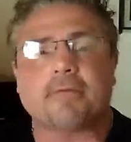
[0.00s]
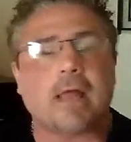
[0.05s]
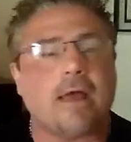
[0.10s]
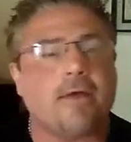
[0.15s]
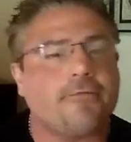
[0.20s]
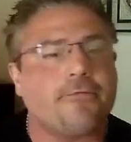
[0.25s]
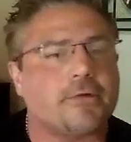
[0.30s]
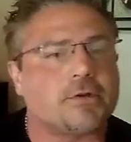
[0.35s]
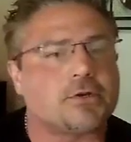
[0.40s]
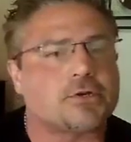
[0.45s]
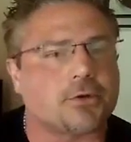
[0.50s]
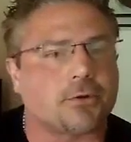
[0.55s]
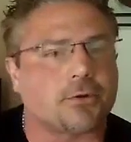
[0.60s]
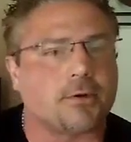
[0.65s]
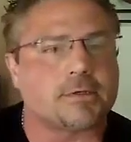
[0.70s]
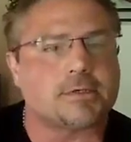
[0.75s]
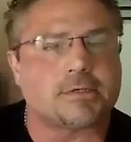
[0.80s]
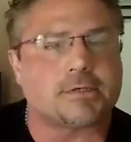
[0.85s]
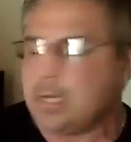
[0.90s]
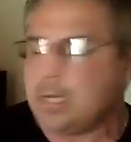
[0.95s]
life
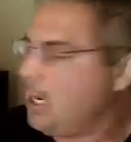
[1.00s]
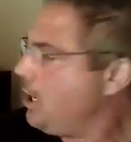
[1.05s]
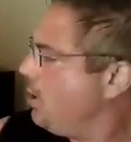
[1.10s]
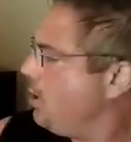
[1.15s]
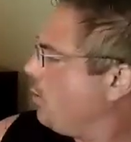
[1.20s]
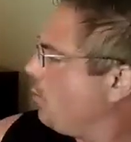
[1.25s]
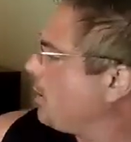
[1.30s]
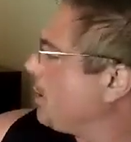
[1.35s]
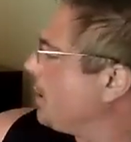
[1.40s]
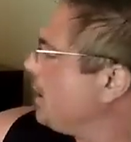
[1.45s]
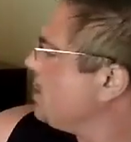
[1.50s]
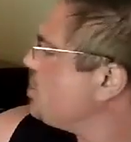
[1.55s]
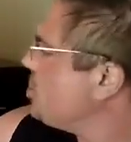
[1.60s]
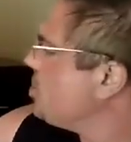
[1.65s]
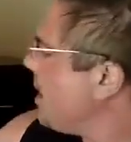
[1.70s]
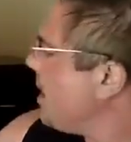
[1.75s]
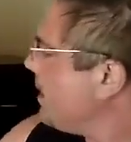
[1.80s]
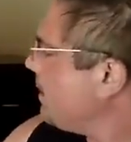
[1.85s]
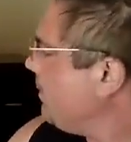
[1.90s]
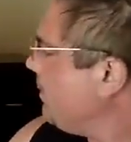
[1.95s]
insurance. We're going to
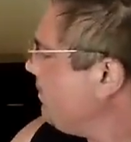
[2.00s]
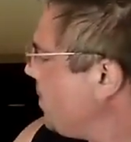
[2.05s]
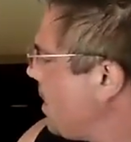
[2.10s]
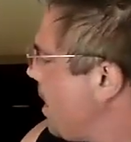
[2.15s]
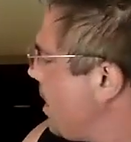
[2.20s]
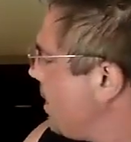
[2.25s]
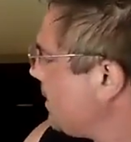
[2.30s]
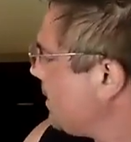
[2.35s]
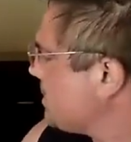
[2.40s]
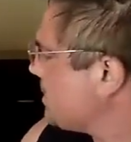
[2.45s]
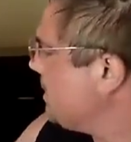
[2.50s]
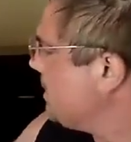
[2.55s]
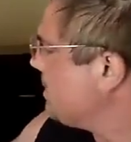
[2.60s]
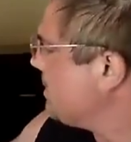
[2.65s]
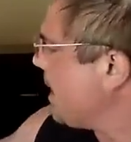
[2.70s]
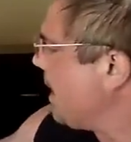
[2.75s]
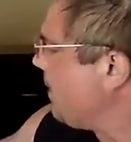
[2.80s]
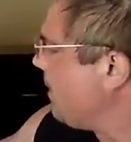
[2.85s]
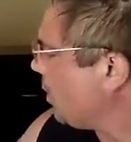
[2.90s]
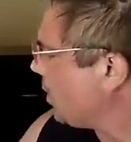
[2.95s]
check the
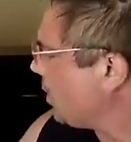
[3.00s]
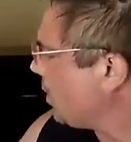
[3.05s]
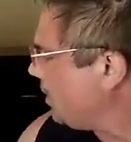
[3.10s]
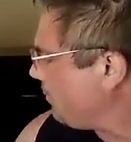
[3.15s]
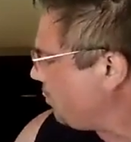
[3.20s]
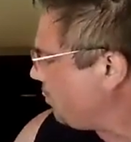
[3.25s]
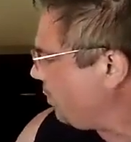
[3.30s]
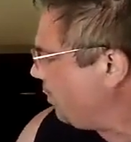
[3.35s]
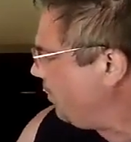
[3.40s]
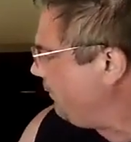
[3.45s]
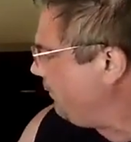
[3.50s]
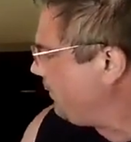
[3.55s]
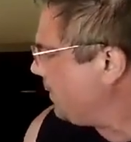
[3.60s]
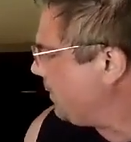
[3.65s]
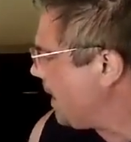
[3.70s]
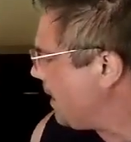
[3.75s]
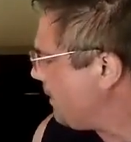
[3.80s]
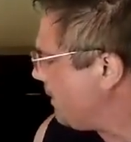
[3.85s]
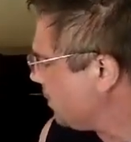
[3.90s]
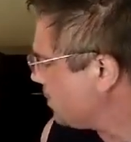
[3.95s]
policies, and we're going to prove the
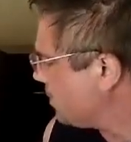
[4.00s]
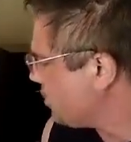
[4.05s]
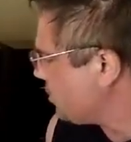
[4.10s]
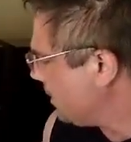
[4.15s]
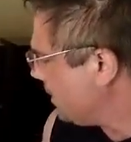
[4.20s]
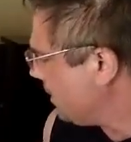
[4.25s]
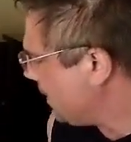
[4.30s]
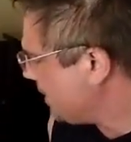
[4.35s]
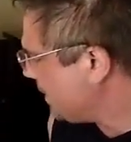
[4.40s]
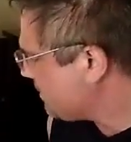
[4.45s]
numbers. We're going to